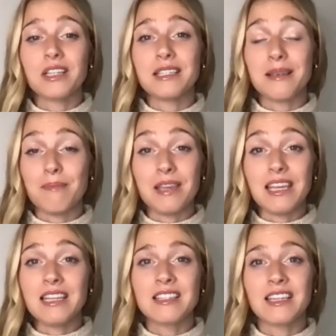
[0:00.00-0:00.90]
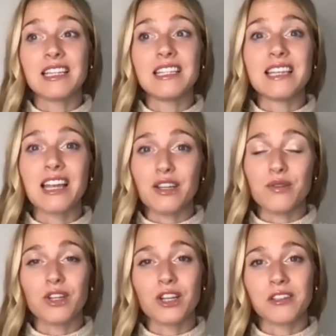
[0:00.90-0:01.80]
to me to continue
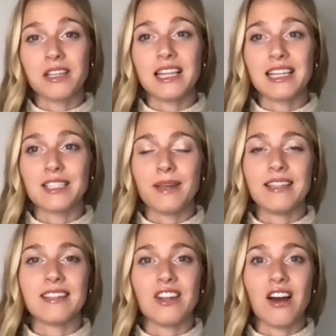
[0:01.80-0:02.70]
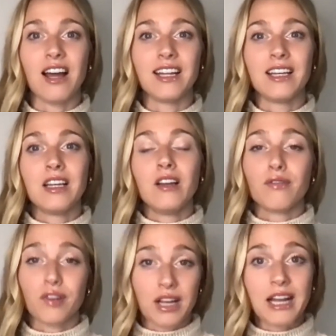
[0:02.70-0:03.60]
to create that space and not
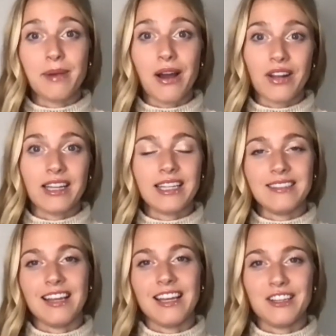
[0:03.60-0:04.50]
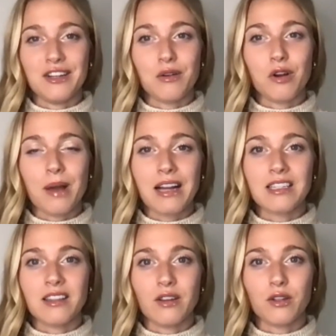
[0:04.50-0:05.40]
forget about it and go back
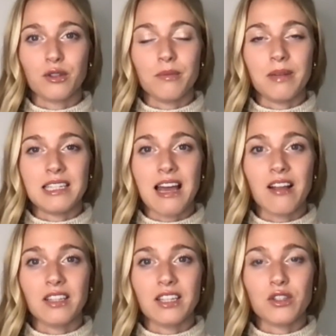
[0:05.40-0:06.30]
to the group mentality too